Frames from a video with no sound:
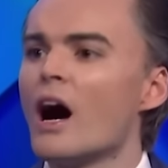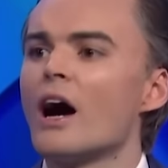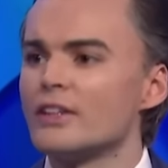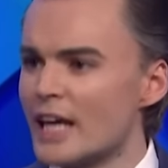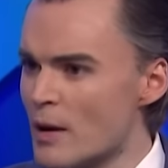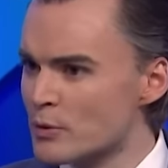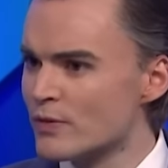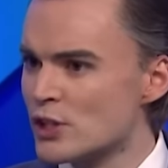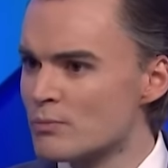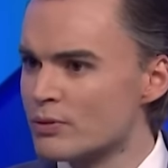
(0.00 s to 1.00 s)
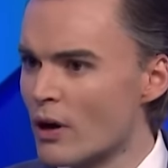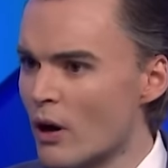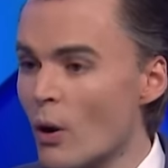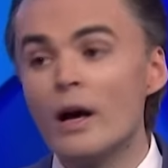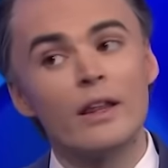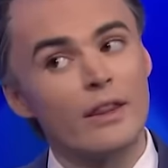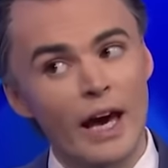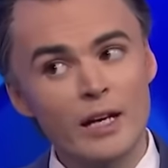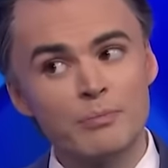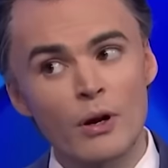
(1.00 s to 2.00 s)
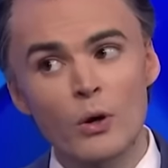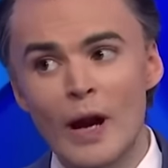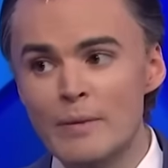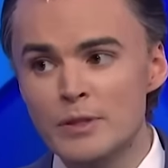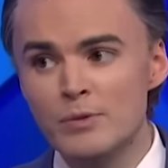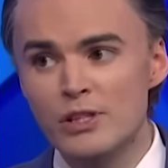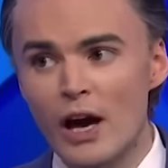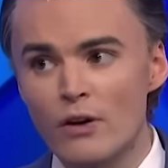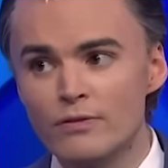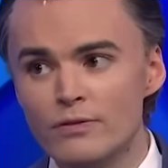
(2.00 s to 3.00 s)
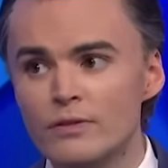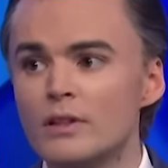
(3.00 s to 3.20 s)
on the Apple Vision Pro that he programmed himself.